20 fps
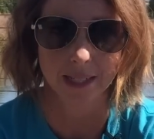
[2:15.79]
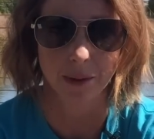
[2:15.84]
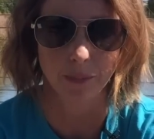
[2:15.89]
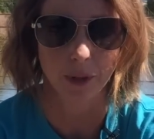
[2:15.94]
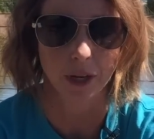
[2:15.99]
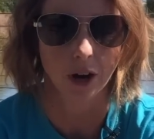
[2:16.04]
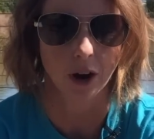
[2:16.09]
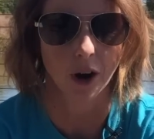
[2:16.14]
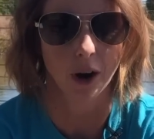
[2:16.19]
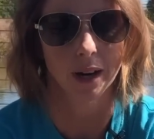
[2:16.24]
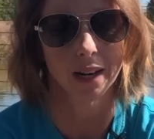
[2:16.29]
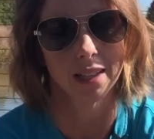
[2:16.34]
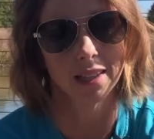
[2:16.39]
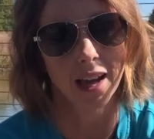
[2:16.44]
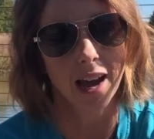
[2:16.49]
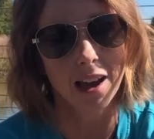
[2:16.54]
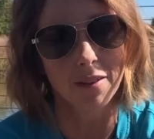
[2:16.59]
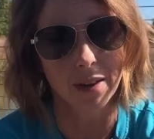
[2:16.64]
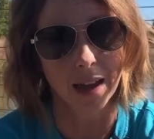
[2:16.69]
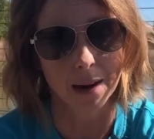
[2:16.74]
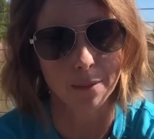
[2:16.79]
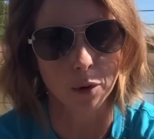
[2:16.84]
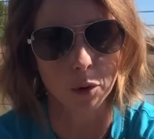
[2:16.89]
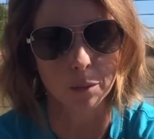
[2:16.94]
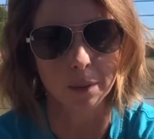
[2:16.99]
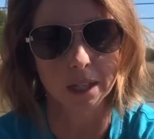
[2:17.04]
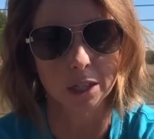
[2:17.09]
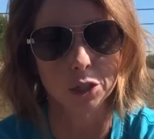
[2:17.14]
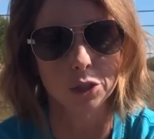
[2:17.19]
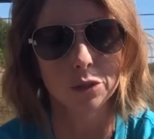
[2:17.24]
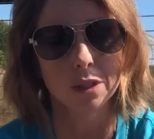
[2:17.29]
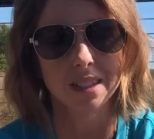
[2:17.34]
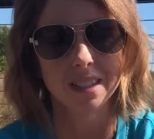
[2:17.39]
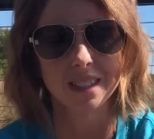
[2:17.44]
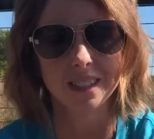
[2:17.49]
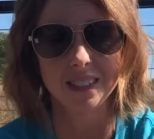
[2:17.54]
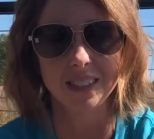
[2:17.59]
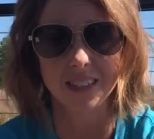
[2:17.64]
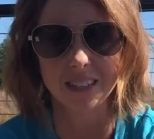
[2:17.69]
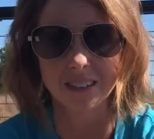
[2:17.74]
CPR on a live animal because you could
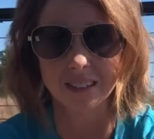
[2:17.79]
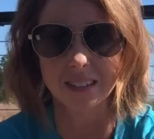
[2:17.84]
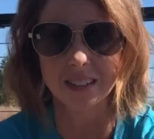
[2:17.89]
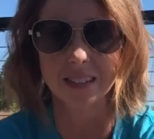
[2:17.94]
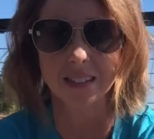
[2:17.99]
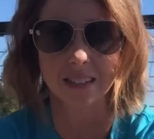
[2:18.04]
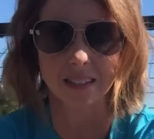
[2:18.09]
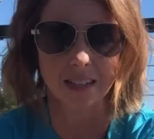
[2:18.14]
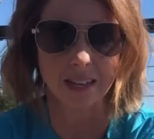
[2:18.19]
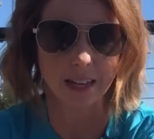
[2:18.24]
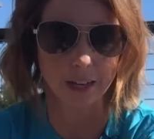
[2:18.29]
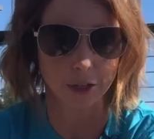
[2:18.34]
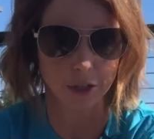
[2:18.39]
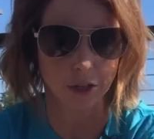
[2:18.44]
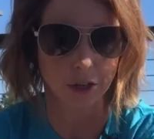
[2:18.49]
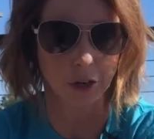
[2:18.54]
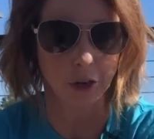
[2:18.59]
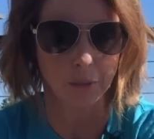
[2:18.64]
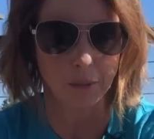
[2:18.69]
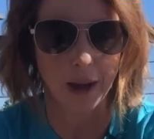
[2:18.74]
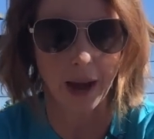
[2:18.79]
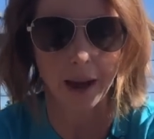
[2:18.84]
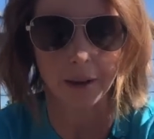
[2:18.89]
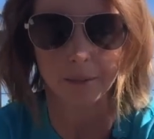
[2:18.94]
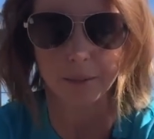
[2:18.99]
seriously injure your pet.